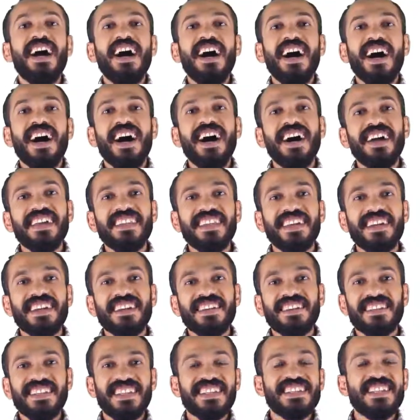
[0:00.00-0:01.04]
Hi
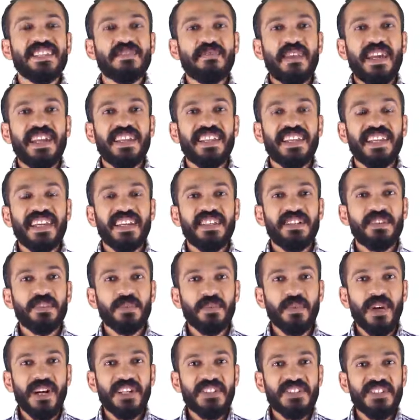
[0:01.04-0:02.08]
there, this is Malik and
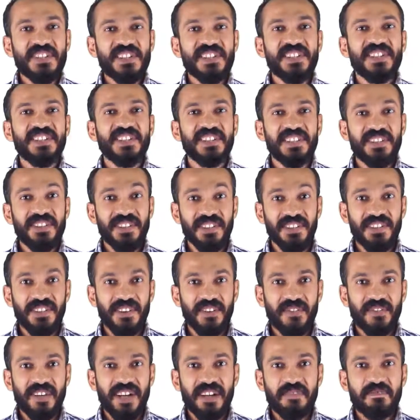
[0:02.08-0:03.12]
you're watching
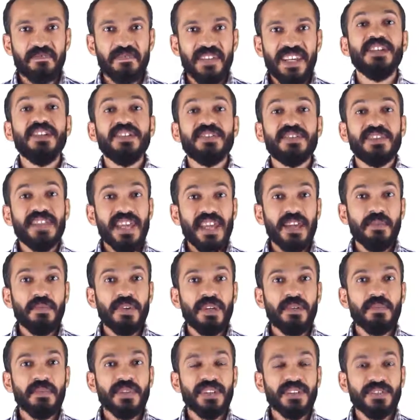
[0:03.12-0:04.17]
Learnova. Today
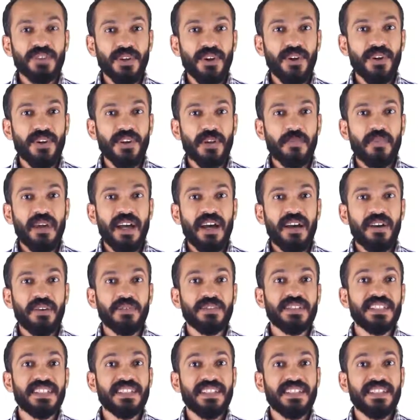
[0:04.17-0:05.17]
we will talk about